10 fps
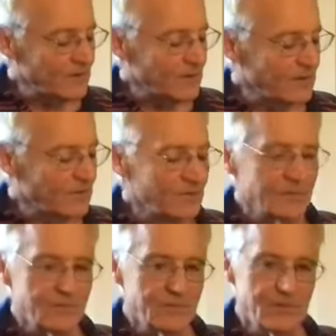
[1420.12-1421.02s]

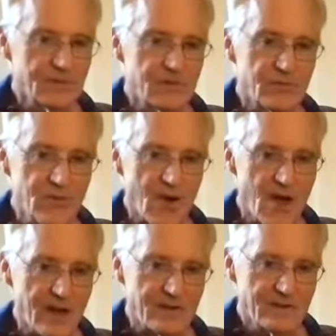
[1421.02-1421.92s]
you
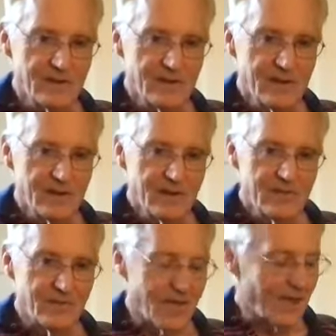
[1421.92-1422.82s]
thought
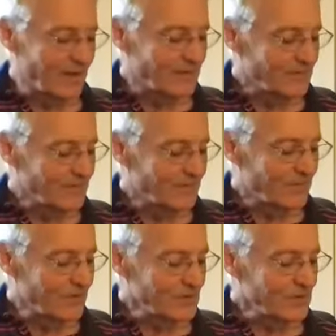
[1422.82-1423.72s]
that
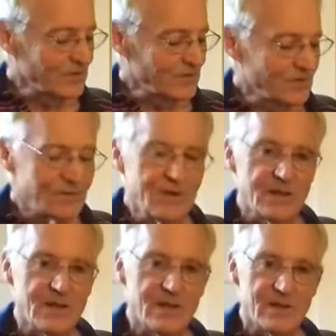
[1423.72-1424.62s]
this
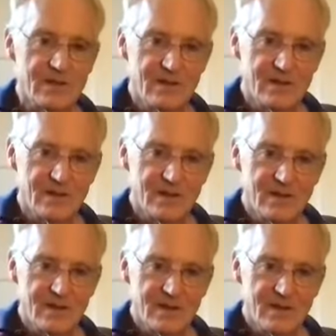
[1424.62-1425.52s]
D
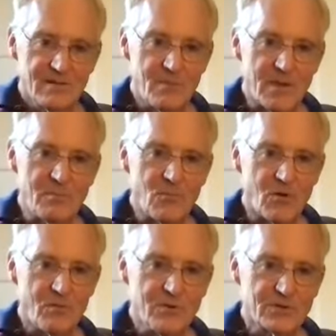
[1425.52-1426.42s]
made more
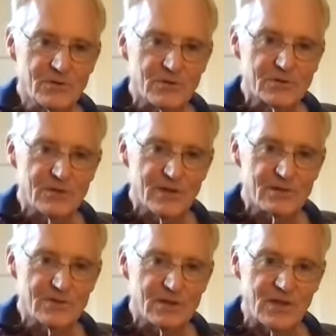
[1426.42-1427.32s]
musical sense
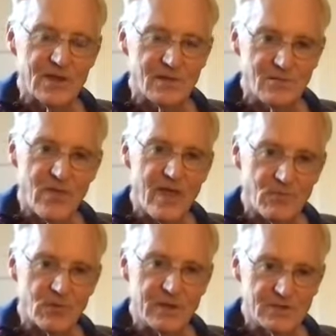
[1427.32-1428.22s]
at the end? For that
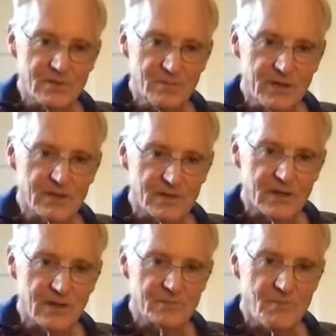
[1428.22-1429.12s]
reason, because it
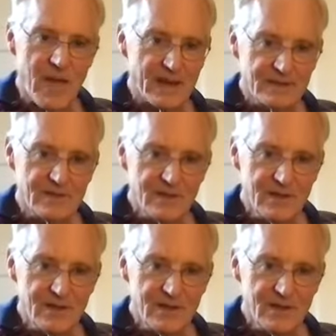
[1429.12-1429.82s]
comes back to D?